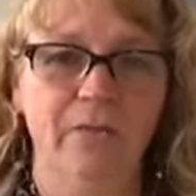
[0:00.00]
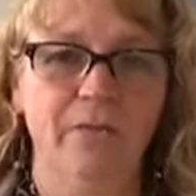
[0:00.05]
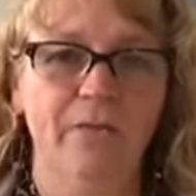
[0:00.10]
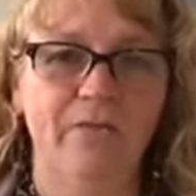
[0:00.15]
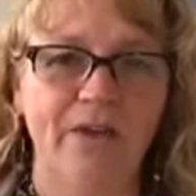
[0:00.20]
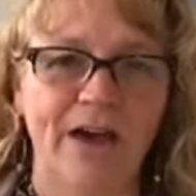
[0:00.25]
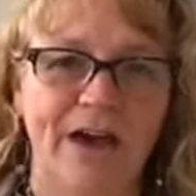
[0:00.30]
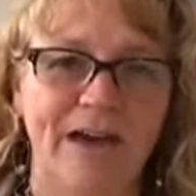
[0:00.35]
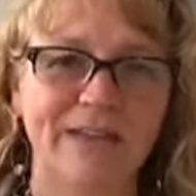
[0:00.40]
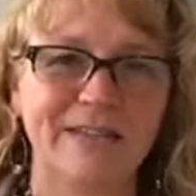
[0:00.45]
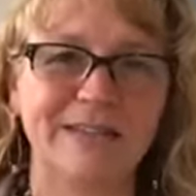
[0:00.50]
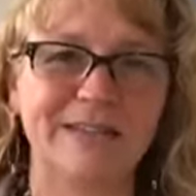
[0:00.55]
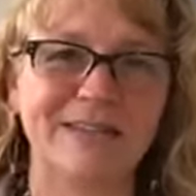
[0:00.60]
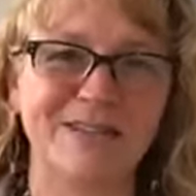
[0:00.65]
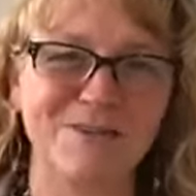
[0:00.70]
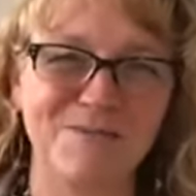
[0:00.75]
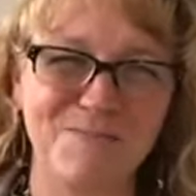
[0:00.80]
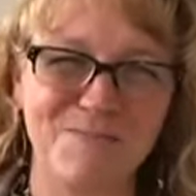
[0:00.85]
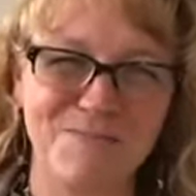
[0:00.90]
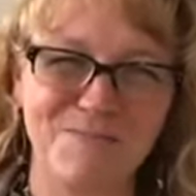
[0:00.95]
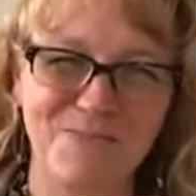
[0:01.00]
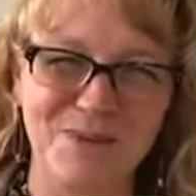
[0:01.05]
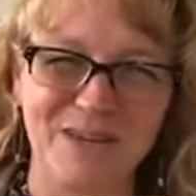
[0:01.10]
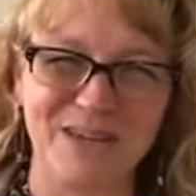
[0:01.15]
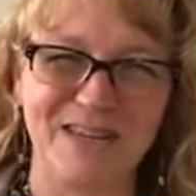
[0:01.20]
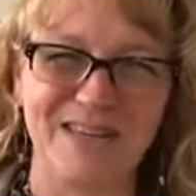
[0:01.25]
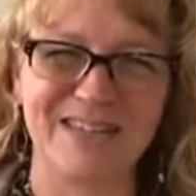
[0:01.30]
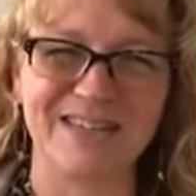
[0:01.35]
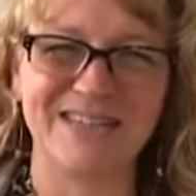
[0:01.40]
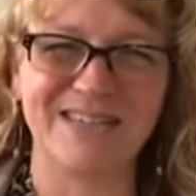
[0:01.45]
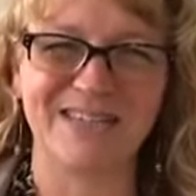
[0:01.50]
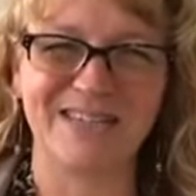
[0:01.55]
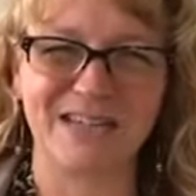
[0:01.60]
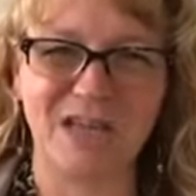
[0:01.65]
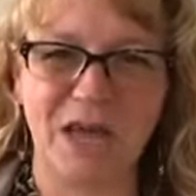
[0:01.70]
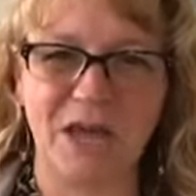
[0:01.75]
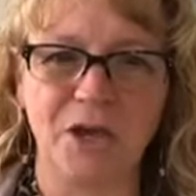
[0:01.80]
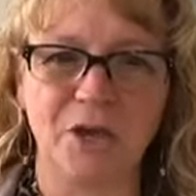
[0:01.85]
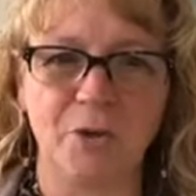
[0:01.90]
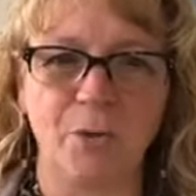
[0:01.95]
That's the biggest
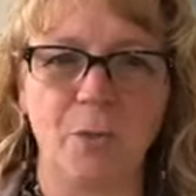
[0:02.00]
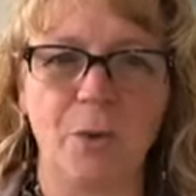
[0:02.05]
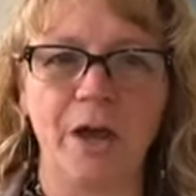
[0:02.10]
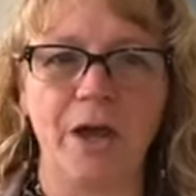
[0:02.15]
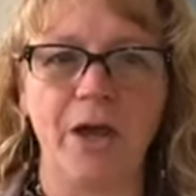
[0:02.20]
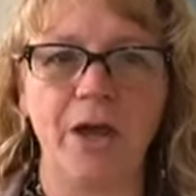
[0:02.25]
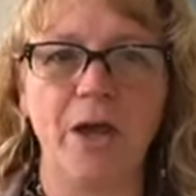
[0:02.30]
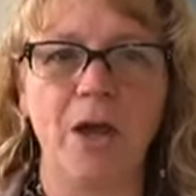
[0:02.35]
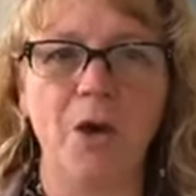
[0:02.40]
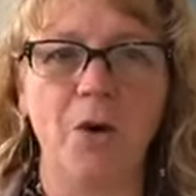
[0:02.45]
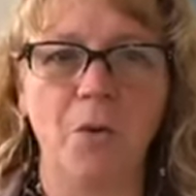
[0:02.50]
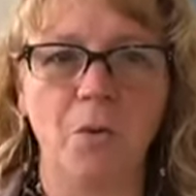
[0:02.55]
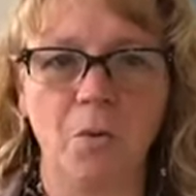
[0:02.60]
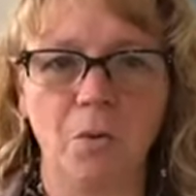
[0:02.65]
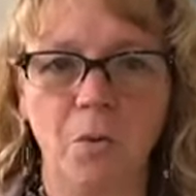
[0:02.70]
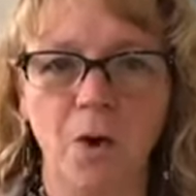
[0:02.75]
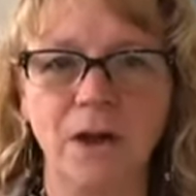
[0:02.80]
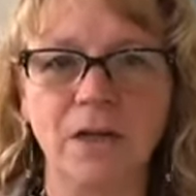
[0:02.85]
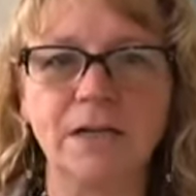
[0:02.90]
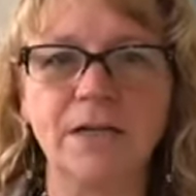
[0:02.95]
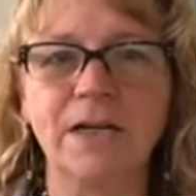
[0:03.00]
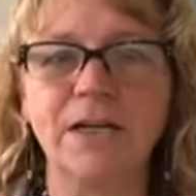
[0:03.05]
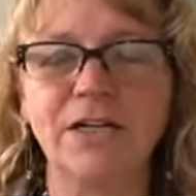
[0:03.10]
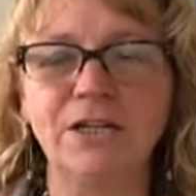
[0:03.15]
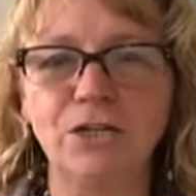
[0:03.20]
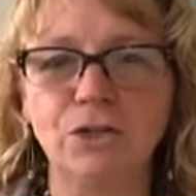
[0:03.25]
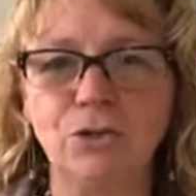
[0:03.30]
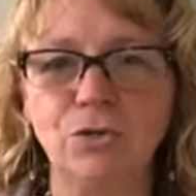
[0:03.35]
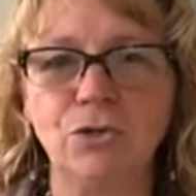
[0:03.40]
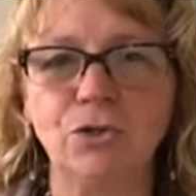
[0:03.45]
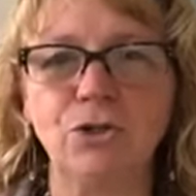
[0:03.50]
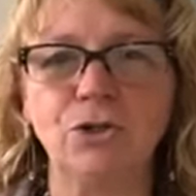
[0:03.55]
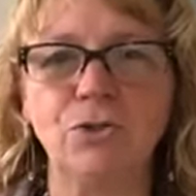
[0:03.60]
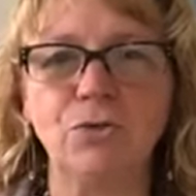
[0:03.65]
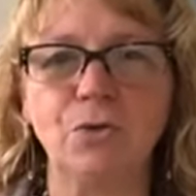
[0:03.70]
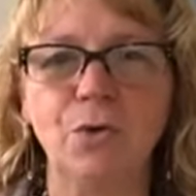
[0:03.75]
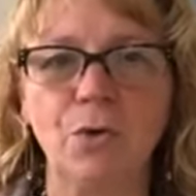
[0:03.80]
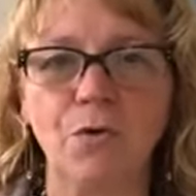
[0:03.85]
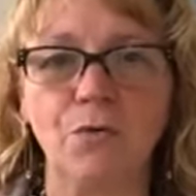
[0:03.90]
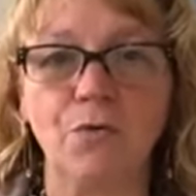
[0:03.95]
takeaway. What can you
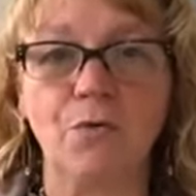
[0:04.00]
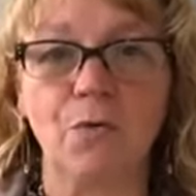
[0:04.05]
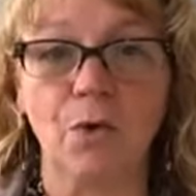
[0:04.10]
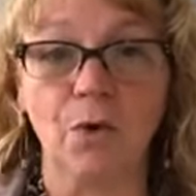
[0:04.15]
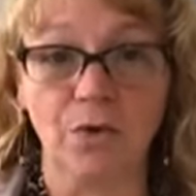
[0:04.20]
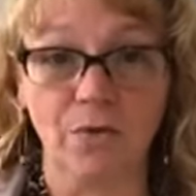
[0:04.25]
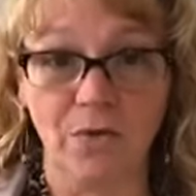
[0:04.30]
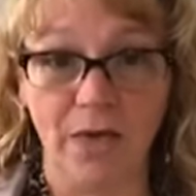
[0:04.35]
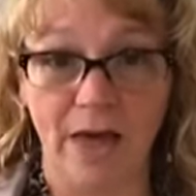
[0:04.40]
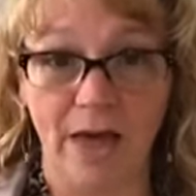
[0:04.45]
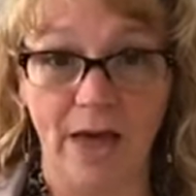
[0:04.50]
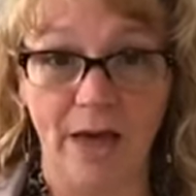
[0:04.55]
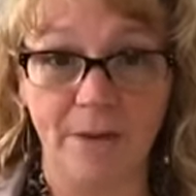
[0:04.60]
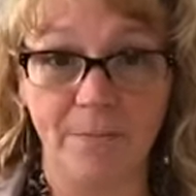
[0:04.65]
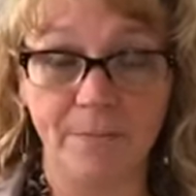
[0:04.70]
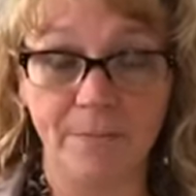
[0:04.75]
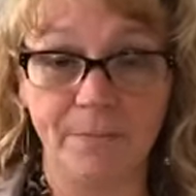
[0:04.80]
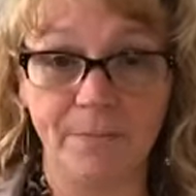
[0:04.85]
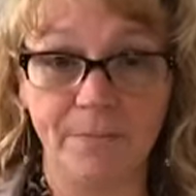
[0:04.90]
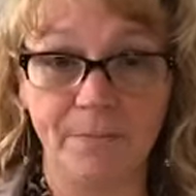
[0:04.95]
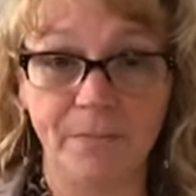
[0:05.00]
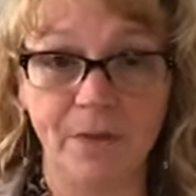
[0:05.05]
do for them?